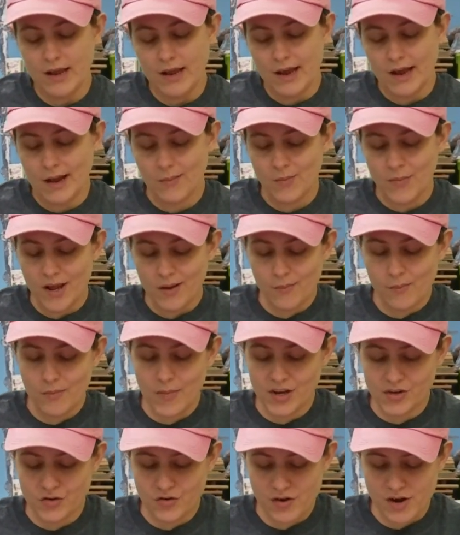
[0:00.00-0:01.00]
I'm not
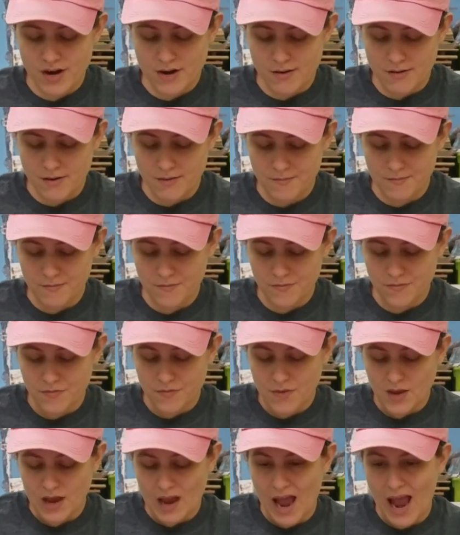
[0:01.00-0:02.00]
measuring,
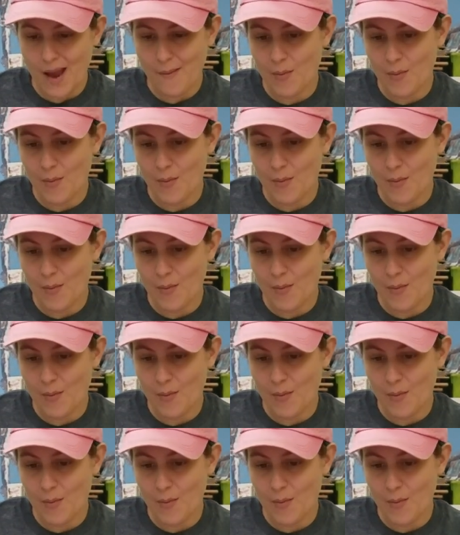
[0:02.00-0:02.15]
I'm